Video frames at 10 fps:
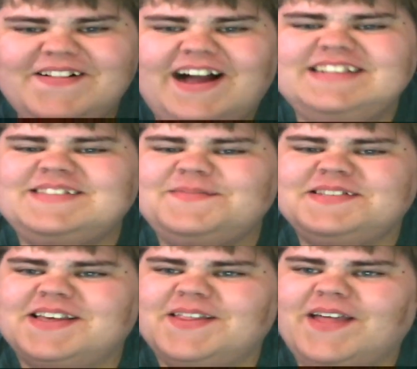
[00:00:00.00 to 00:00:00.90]
I had somebody
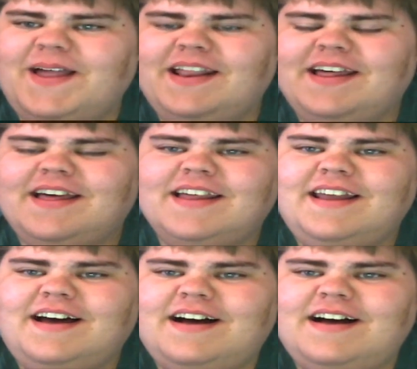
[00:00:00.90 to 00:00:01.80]
say that. And
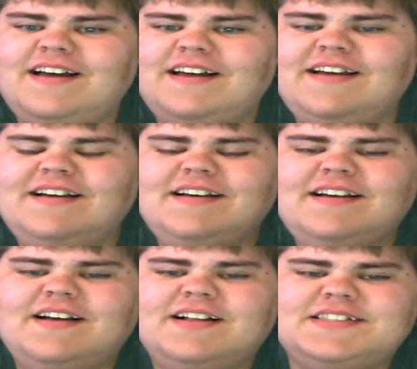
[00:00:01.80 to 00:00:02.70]
uh,
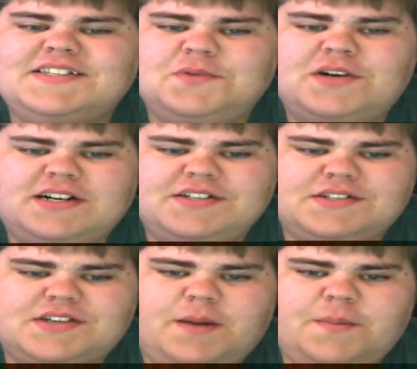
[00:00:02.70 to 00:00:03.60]
let's see what else
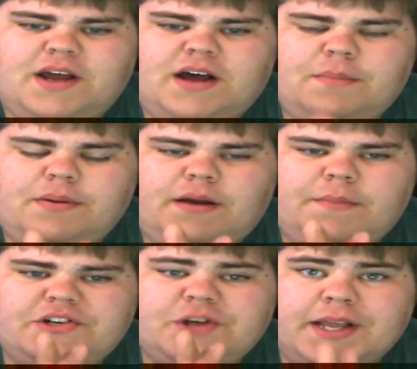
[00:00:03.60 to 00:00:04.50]
is coming up. I'm
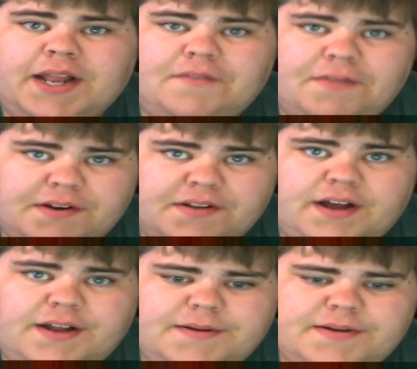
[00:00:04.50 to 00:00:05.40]
going to try to get everything
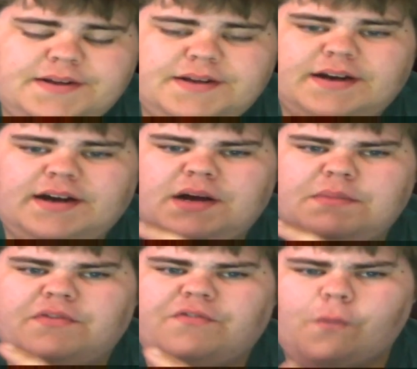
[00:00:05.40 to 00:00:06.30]
done uh,
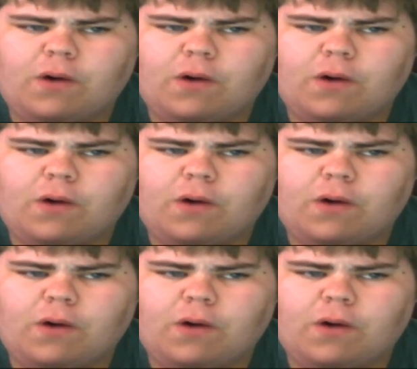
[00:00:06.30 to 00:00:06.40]
before I